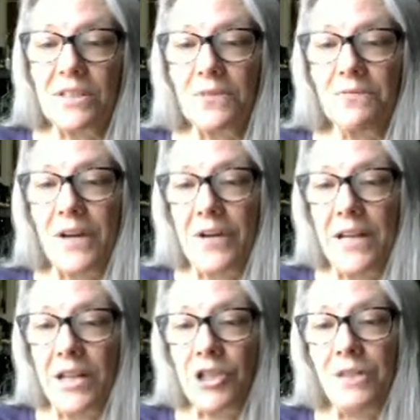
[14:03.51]
a
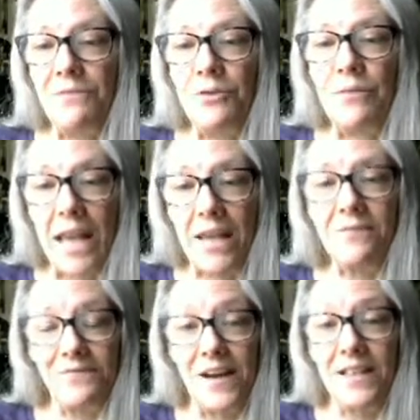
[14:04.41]
variation if you can't
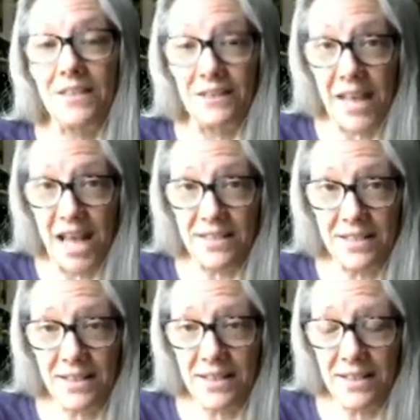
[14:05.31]
find
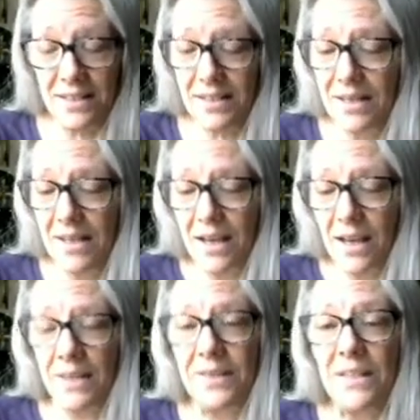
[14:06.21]
elastic.
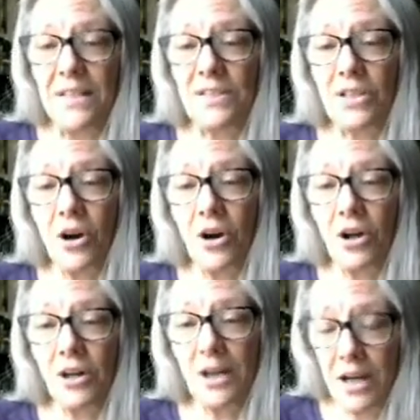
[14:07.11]
These
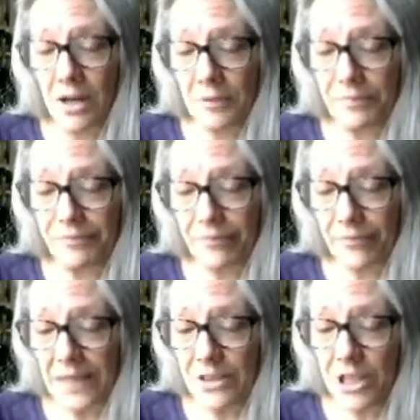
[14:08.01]
are um,
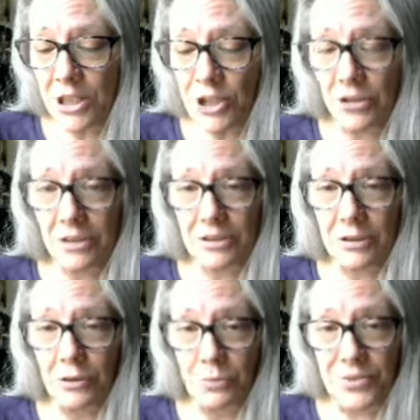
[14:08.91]
t-shirt
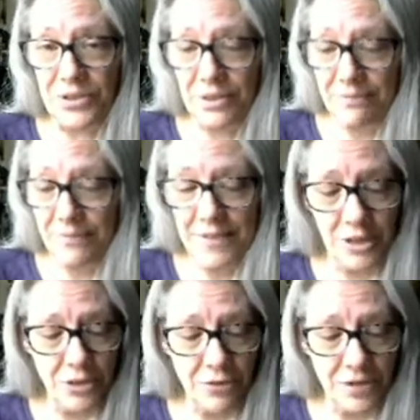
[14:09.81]
loops
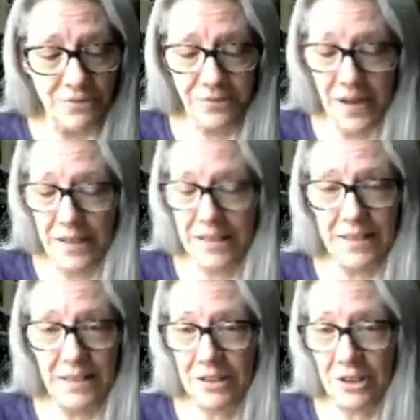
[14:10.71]
that you can find
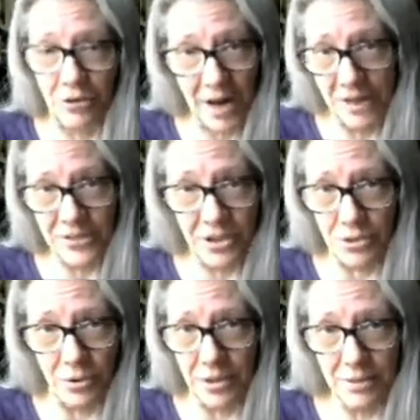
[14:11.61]
in a craft
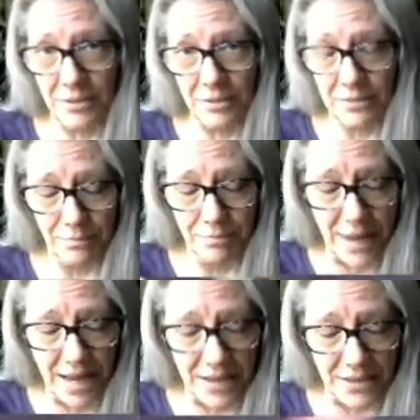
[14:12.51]
store
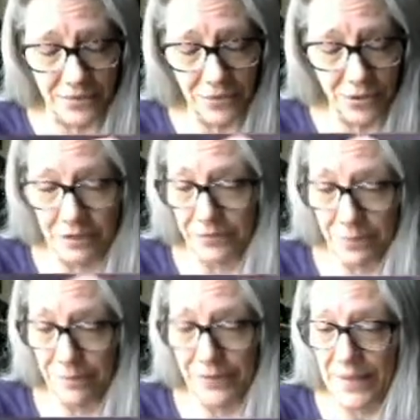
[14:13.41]
bags full of
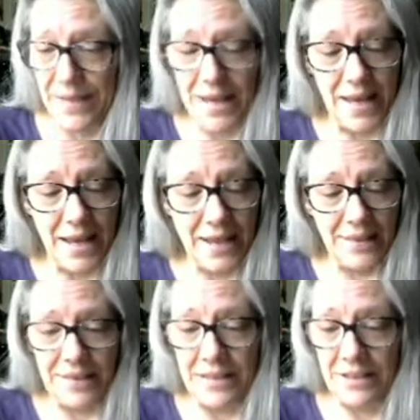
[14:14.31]
them.
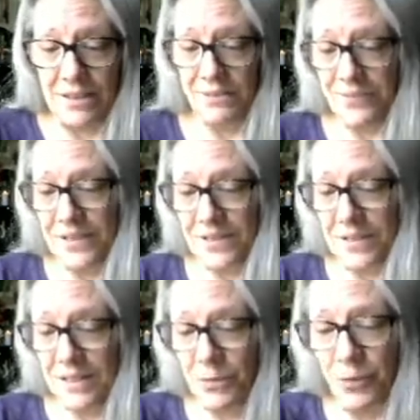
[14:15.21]
The difference
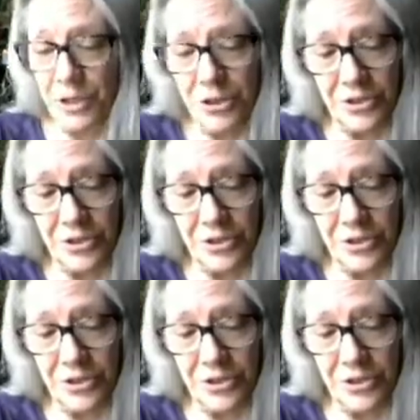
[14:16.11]
is when you're